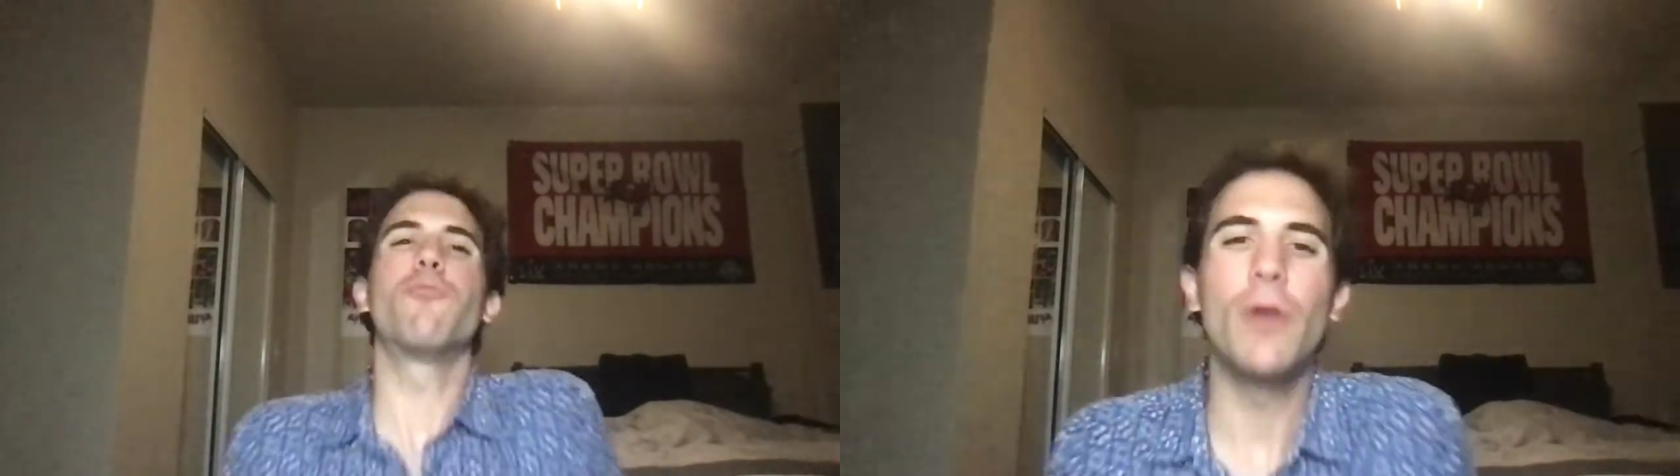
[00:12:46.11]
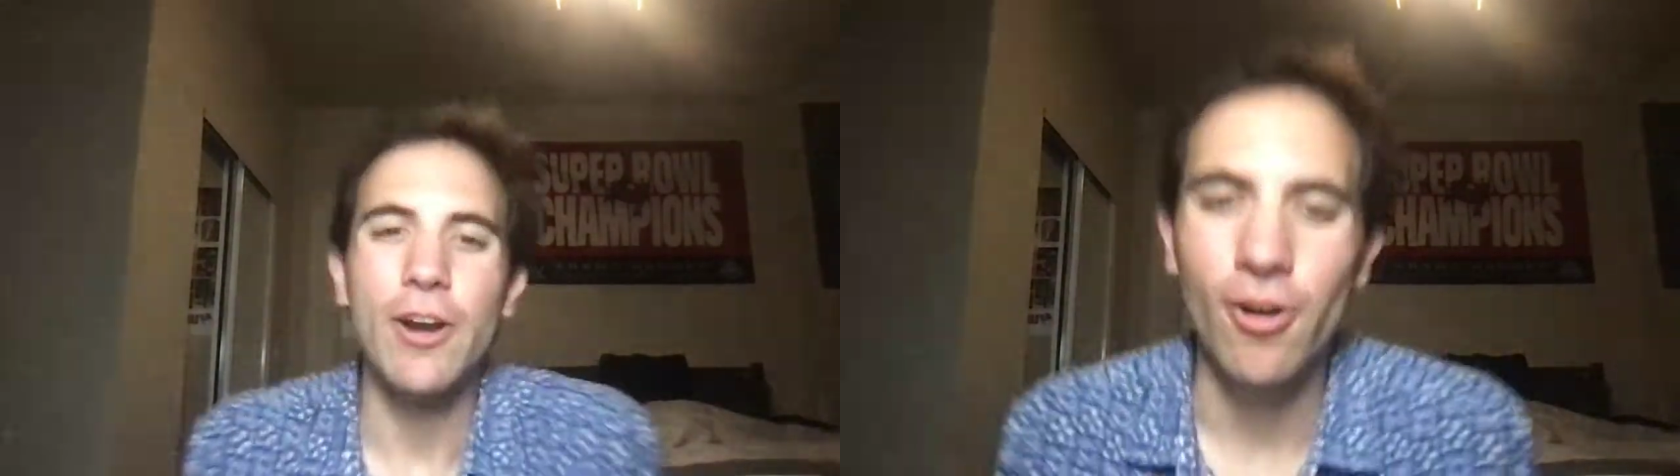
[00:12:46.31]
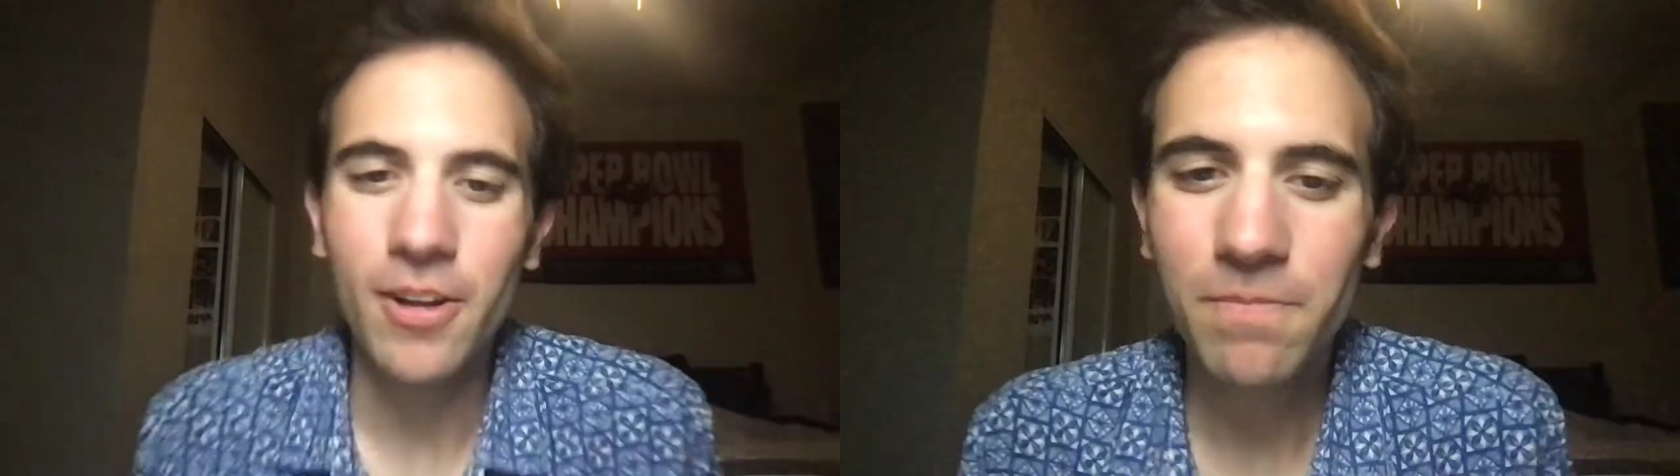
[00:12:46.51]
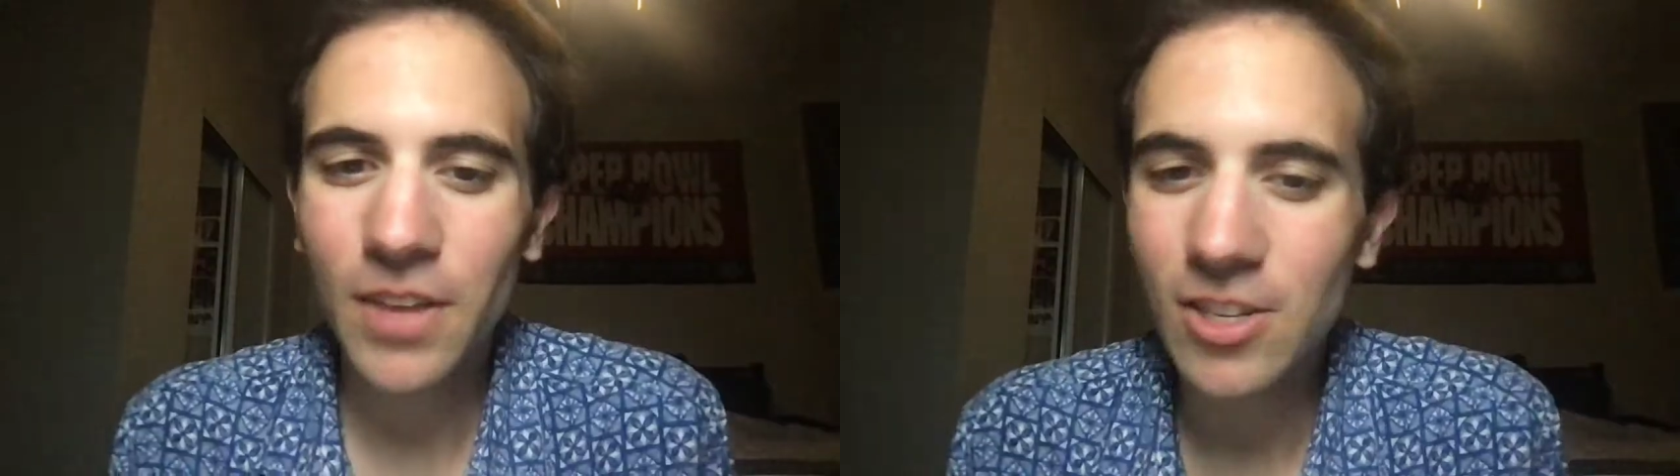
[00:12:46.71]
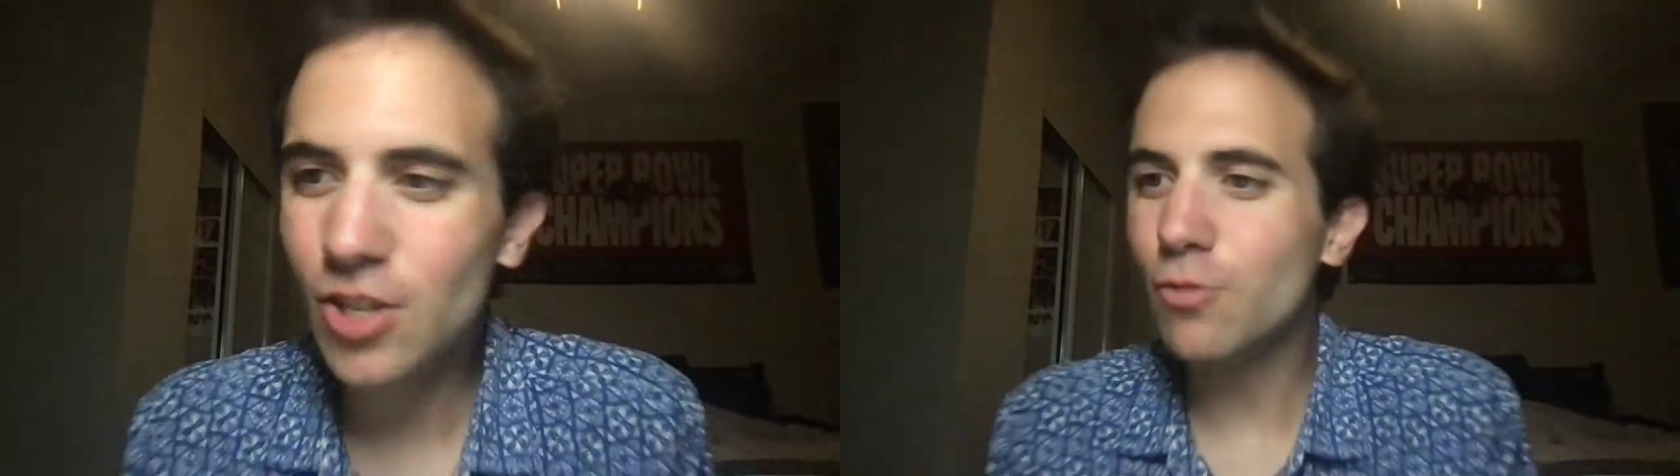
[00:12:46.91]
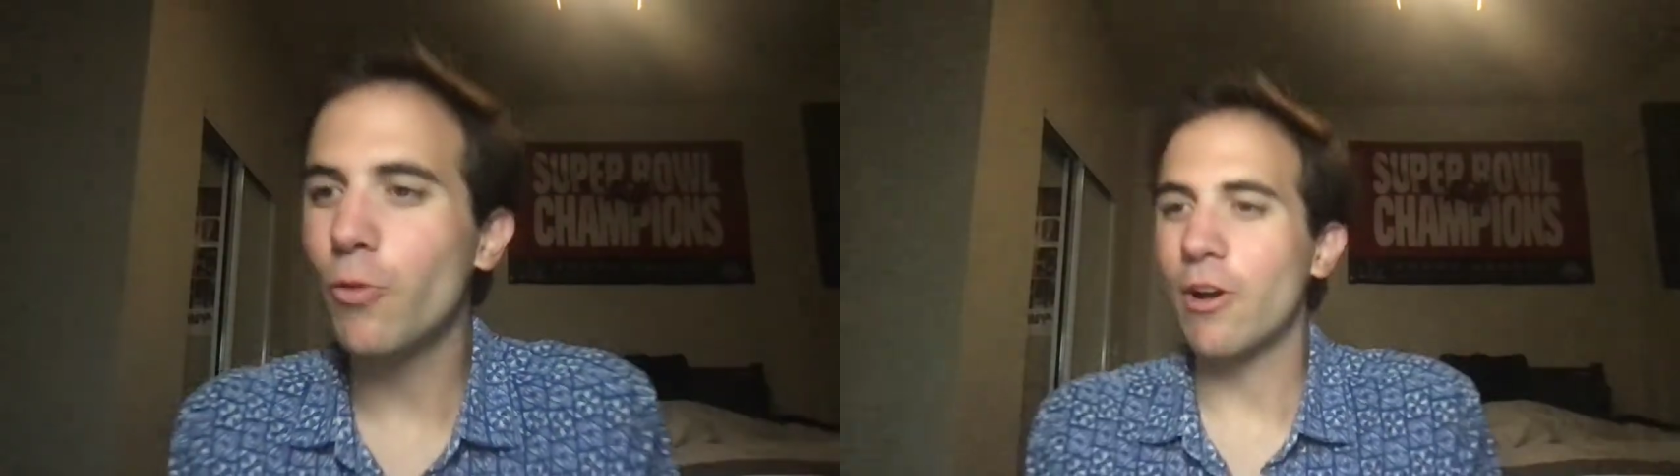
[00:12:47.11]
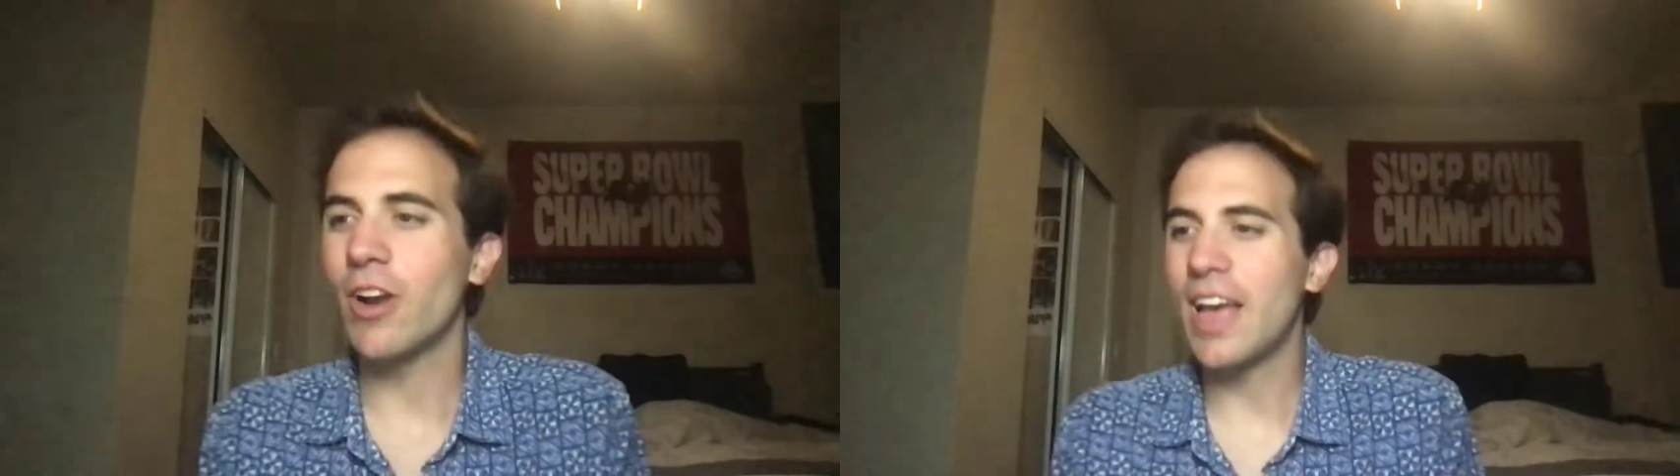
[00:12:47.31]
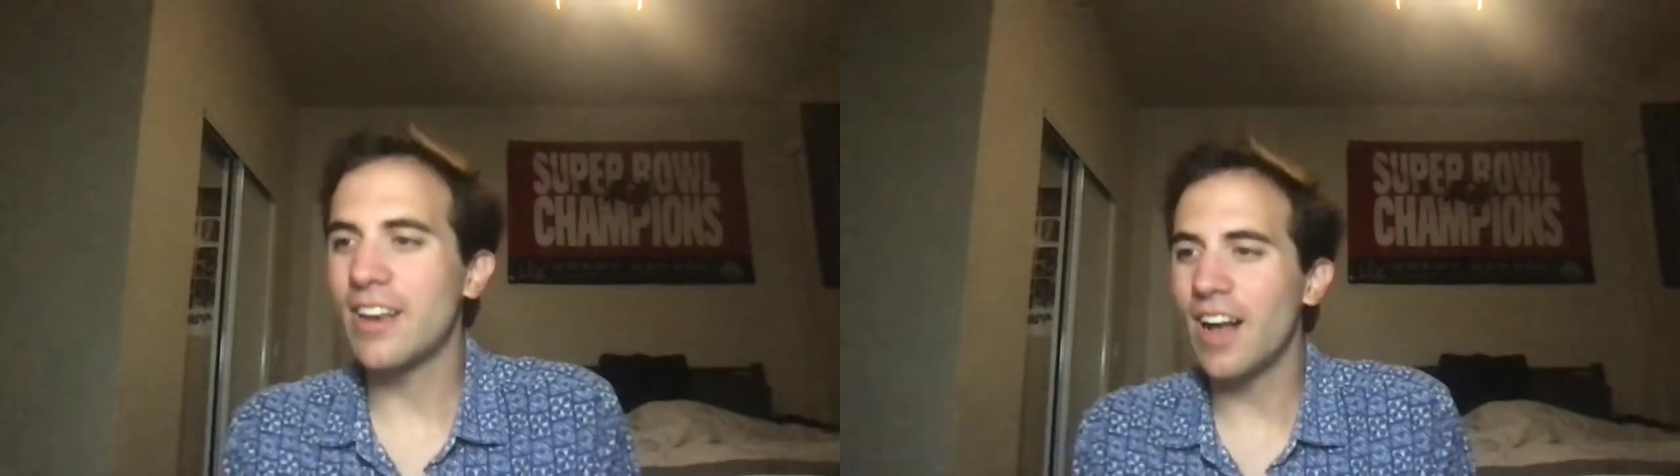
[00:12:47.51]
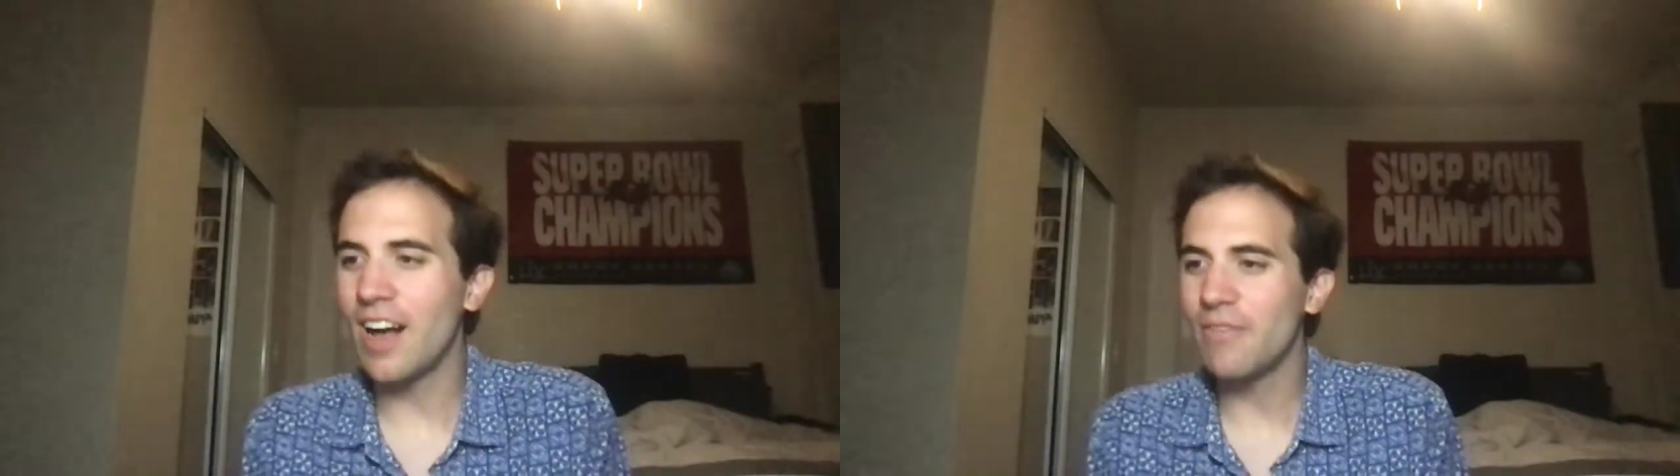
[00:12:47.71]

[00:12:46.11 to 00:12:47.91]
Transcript: weird. It's just weird. And